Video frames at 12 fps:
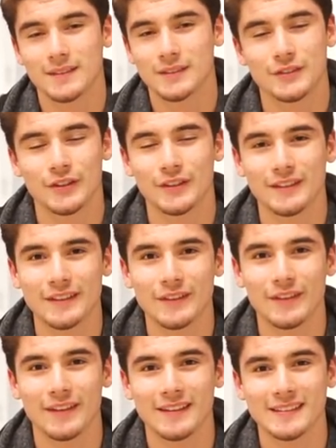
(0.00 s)
certain
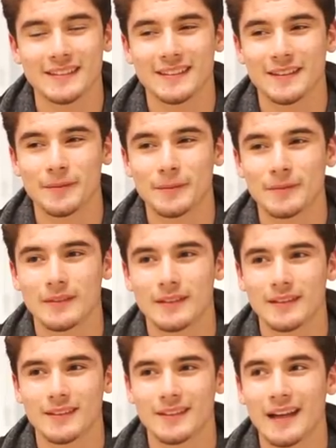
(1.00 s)
legal things, I'm
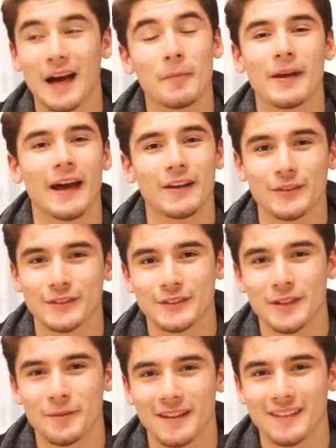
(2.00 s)
an adult,
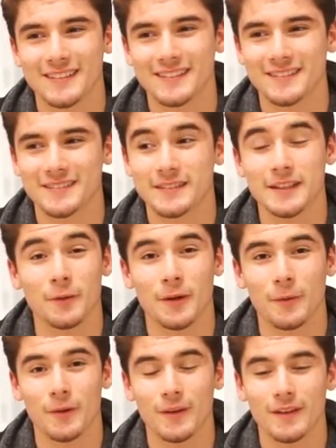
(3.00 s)
so I'm allowed to say what
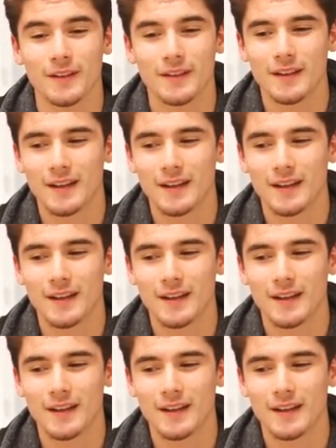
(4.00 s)
I want.